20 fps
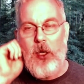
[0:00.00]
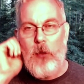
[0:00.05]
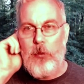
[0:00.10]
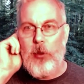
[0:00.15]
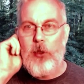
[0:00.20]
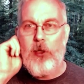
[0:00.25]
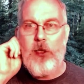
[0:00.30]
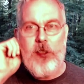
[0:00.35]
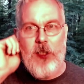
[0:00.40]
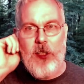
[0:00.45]

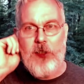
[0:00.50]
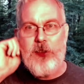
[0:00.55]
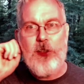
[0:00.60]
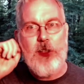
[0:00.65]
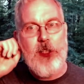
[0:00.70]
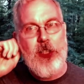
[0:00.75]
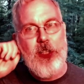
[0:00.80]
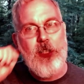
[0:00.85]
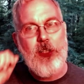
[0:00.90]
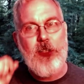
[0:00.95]
pulling on
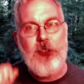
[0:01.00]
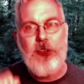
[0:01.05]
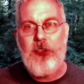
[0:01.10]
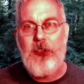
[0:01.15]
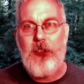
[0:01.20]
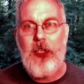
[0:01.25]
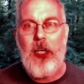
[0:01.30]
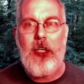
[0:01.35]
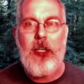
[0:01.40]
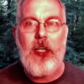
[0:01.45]
your ears
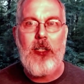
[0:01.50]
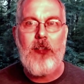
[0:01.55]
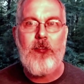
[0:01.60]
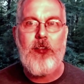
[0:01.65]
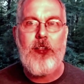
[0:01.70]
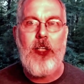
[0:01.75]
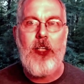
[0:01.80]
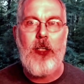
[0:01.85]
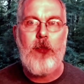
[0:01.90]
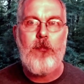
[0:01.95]
and that kind of
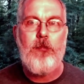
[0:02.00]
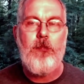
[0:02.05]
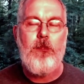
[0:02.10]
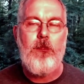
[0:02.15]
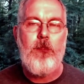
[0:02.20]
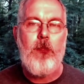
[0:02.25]
thing.